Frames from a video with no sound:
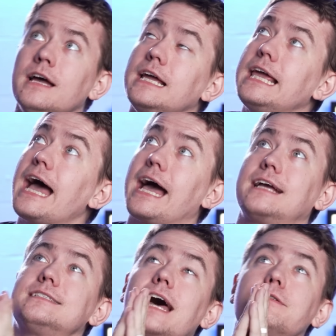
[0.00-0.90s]
Yeah,
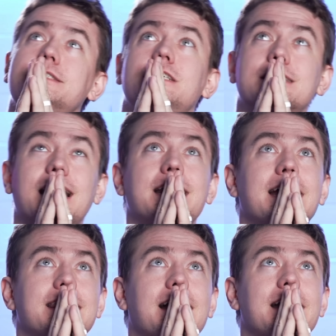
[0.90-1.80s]
because that was just kind of
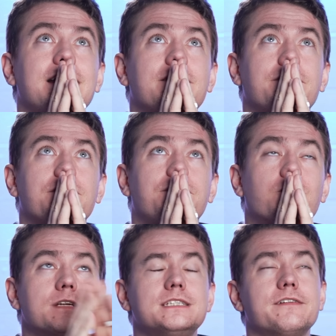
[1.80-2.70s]
at the height of
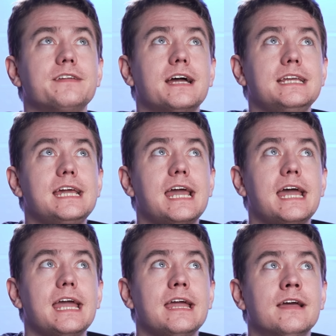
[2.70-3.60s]

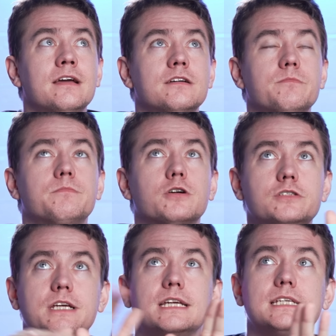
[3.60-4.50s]
4790K,
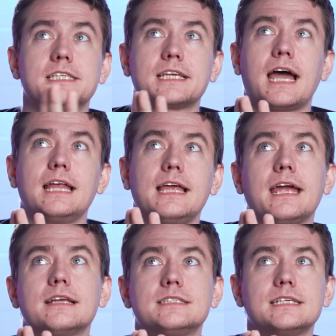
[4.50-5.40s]
merging into
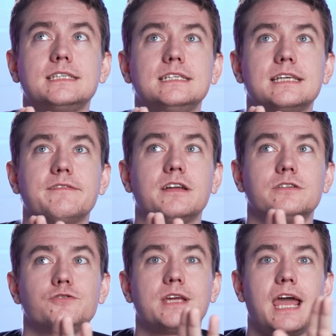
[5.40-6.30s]
Skylake
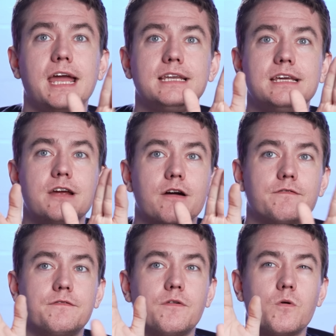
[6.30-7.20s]
6700K,
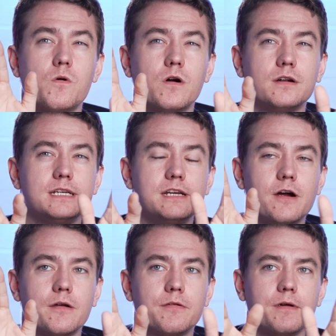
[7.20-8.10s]
DDR4,
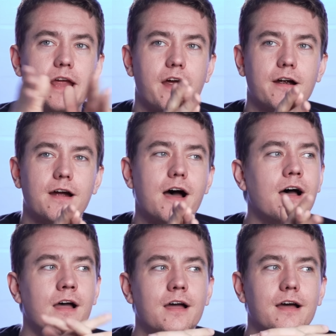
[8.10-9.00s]
DDR3
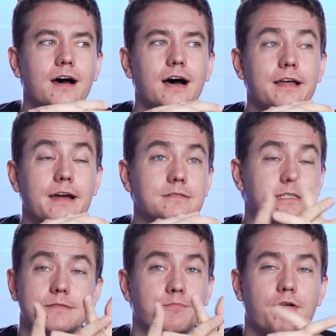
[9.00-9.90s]
era. Uh, that
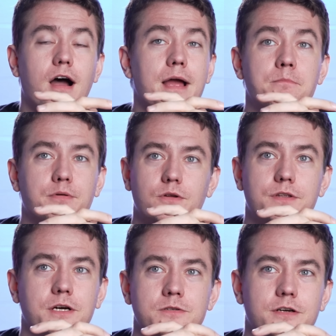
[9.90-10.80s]
was prime
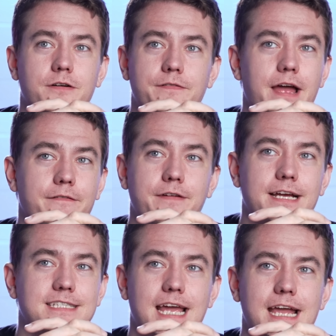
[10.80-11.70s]
bulldozer
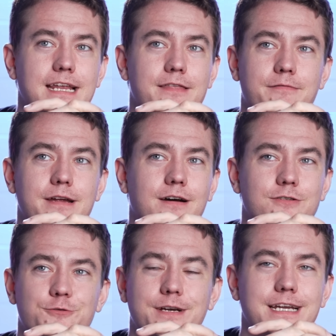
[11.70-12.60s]
FX
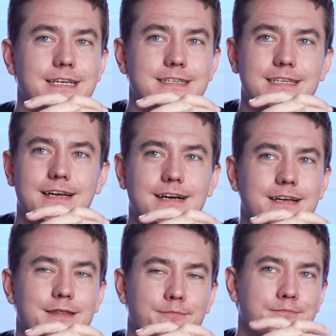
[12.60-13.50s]
8300 and
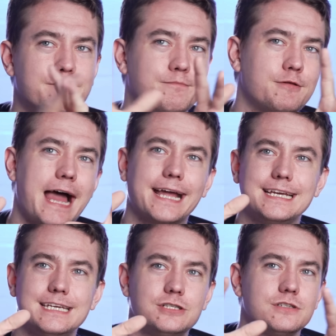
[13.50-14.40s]
uh, the black
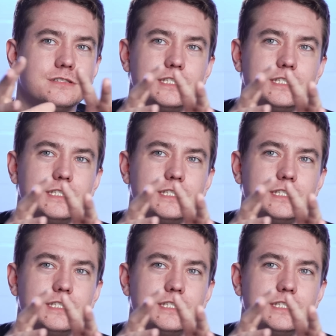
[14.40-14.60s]
edition